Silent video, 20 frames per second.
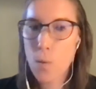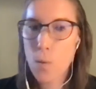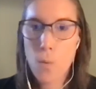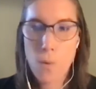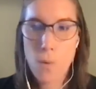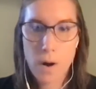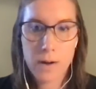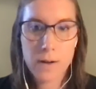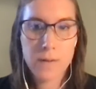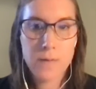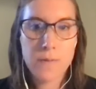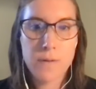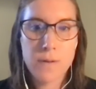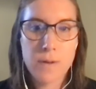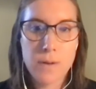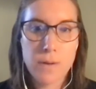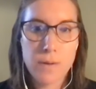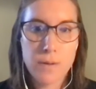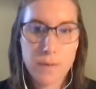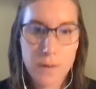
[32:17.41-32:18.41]
one of
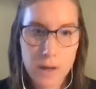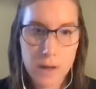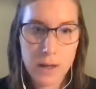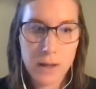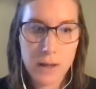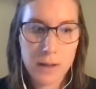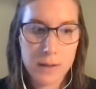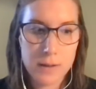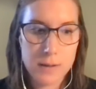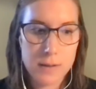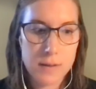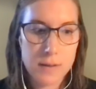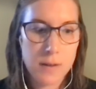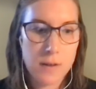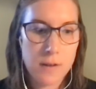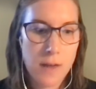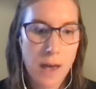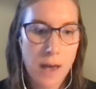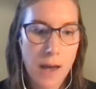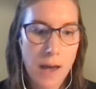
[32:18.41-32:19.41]
the things
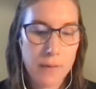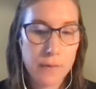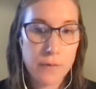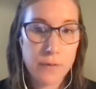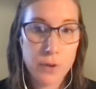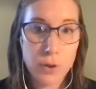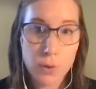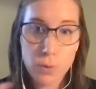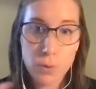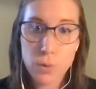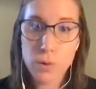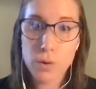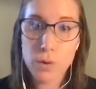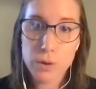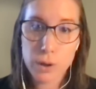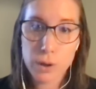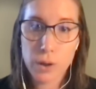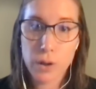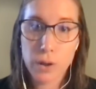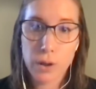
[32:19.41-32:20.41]
that
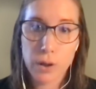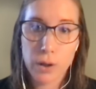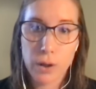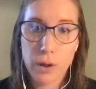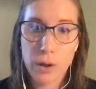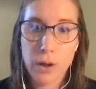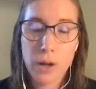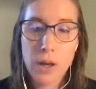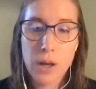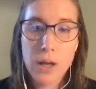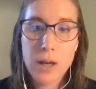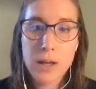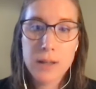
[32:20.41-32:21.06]
fueled her